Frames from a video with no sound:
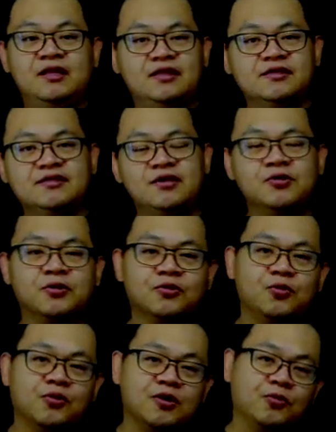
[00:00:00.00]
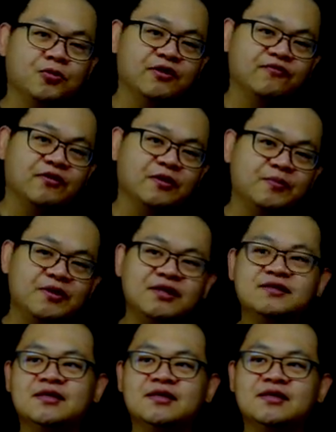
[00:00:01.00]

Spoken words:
Let's say you're Coca-Cola Philippines,